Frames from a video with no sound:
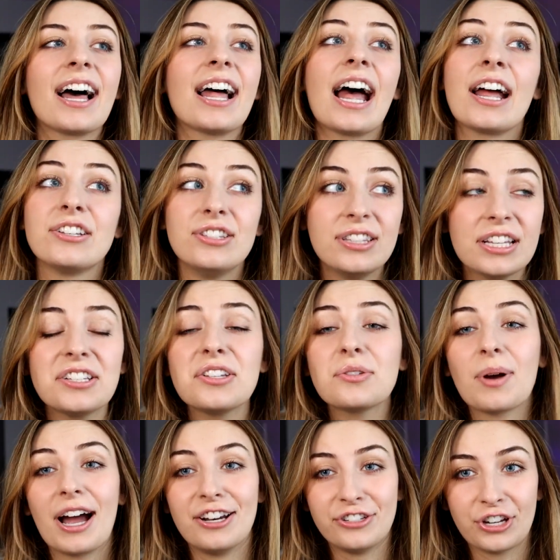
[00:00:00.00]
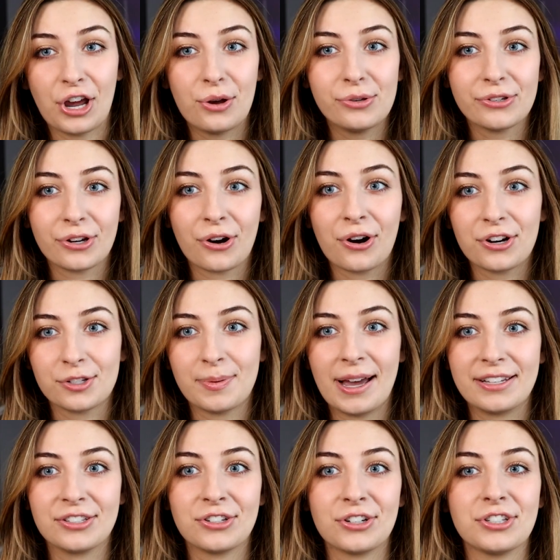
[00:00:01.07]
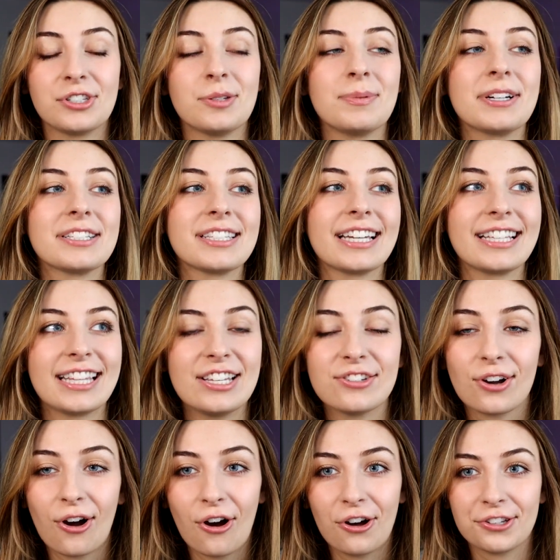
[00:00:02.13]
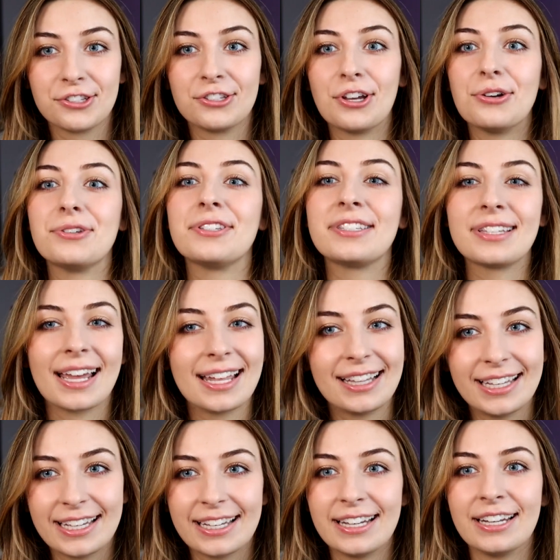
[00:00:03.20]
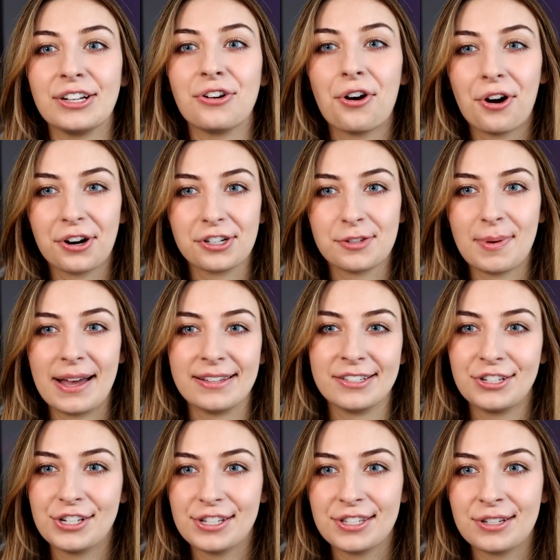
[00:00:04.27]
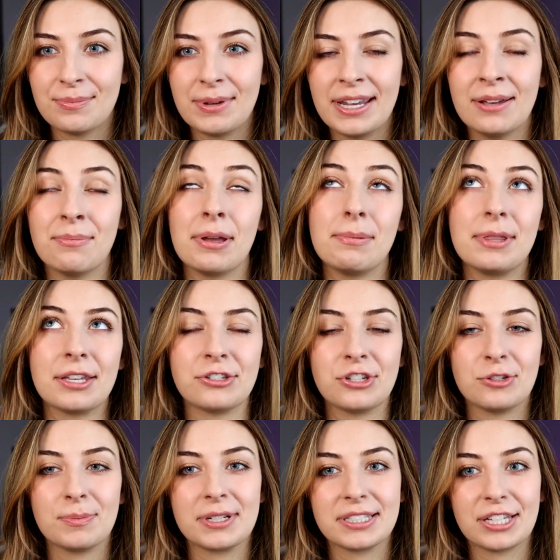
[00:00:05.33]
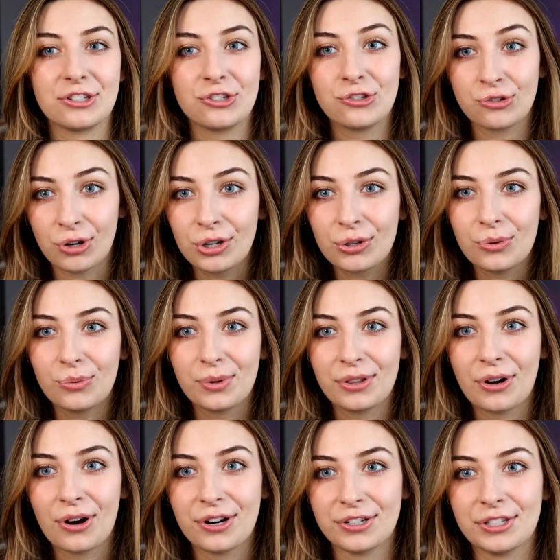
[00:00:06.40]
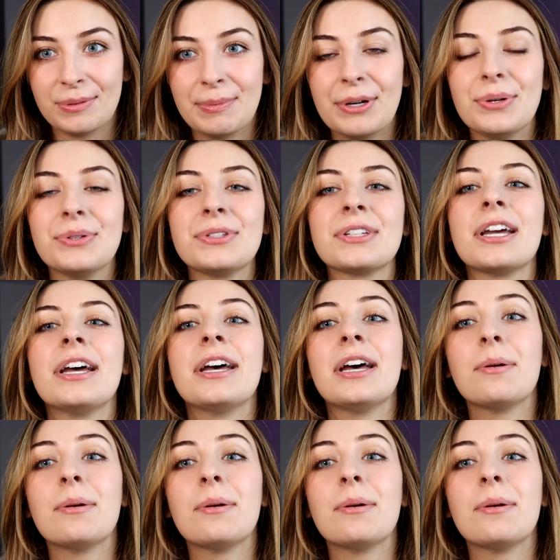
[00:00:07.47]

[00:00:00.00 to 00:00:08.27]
I, I, this is why I chose a Cars passage, honestly, because like these are all so salient in Cars passages to me, and maybe that's just because I struggle with Cars the most.